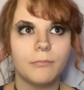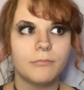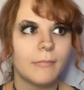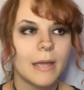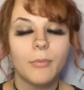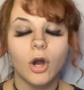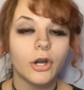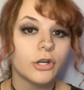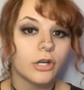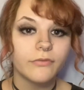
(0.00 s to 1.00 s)
my
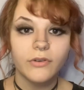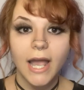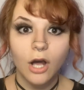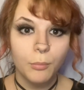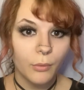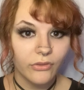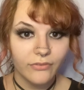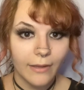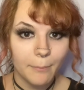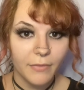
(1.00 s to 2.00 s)
partner for help with
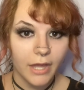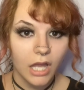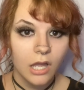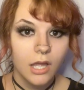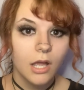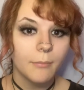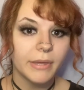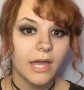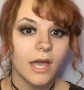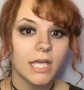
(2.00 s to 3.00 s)
something
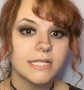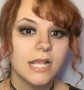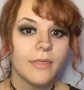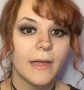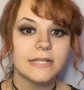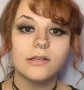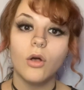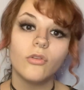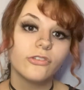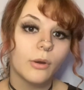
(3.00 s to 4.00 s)
because that's
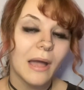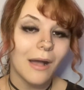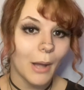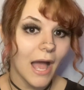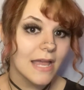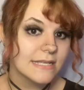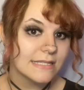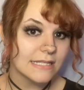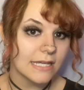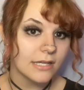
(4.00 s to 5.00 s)
also how I
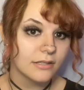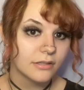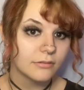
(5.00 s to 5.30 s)
see